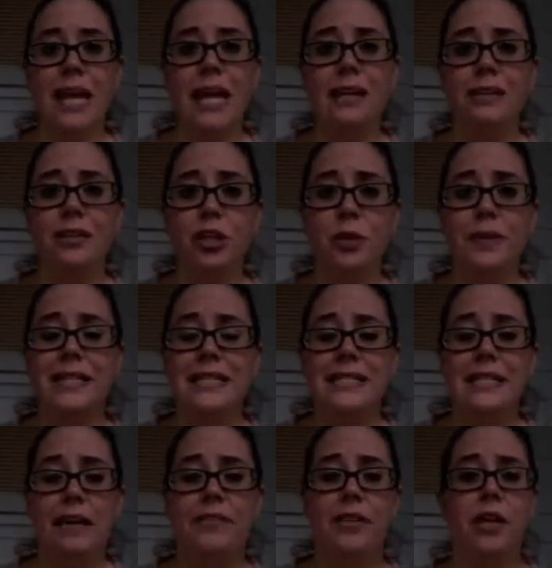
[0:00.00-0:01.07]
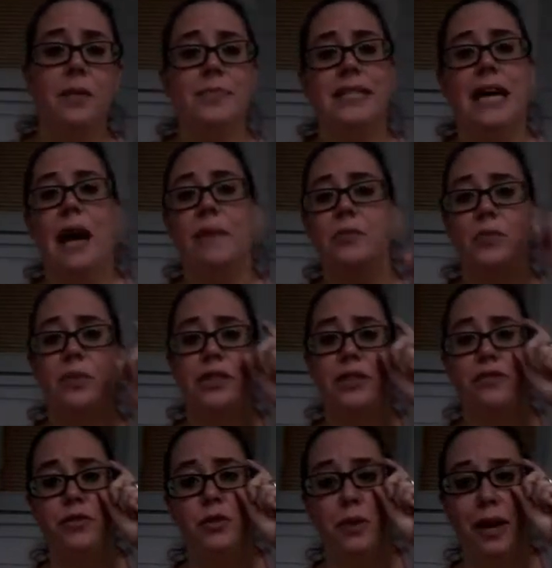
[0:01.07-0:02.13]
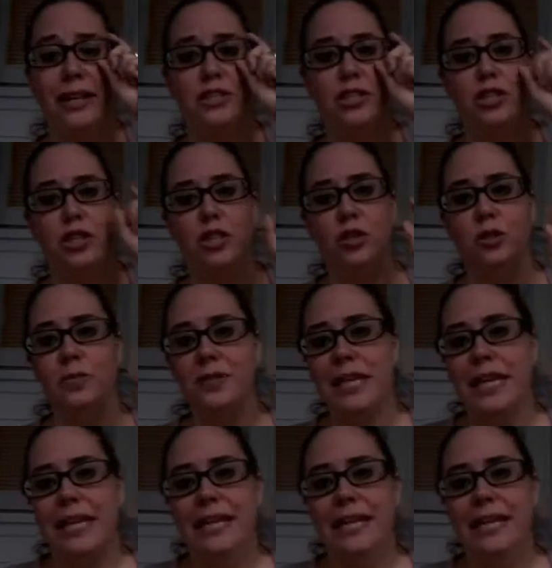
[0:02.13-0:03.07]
and a little bit of 7-Up topped with a few ice cubes.